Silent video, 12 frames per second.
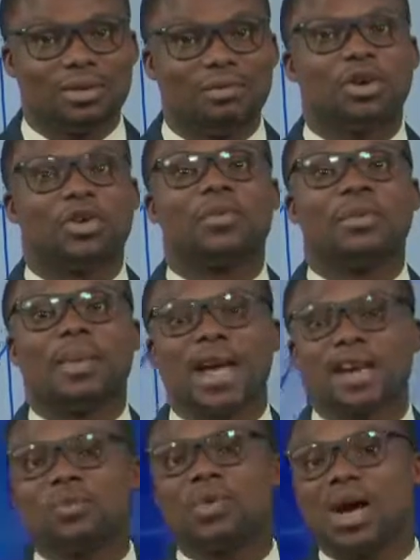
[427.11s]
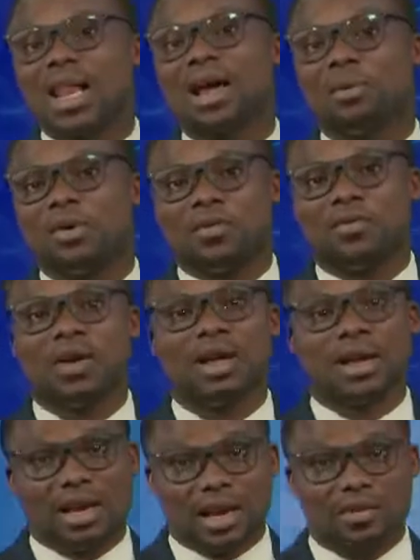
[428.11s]
but remain well above
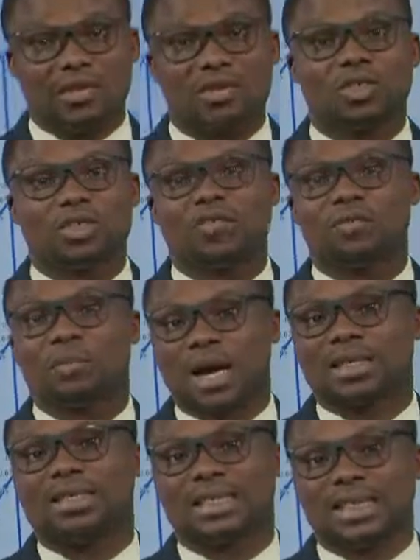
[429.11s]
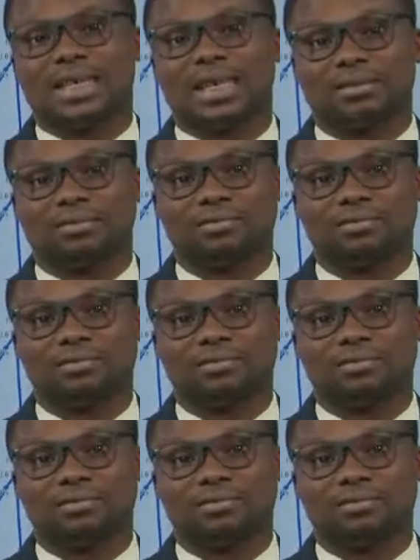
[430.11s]
levels of past decade.